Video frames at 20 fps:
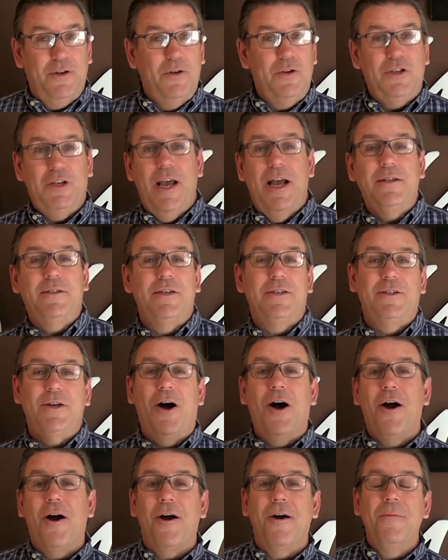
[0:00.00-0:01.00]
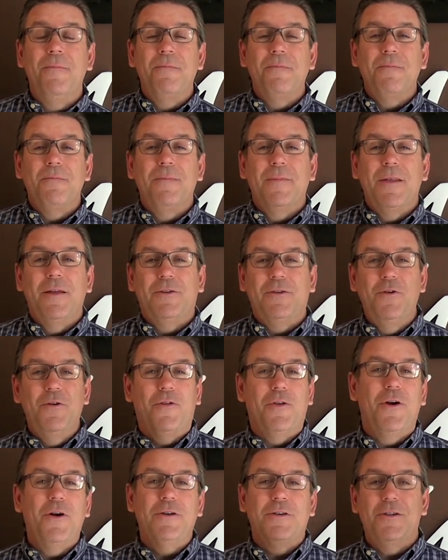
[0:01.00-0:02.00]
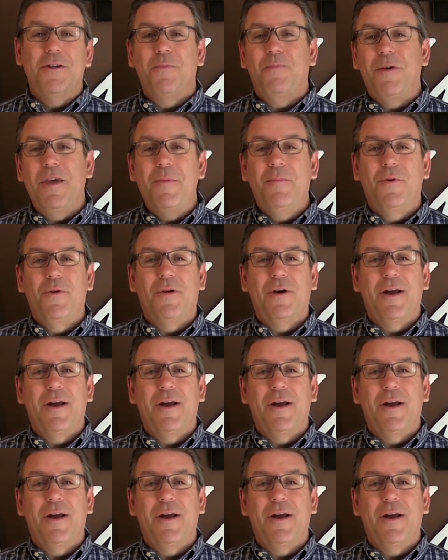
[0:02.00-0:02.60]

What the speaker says: chances are 2/3 of the people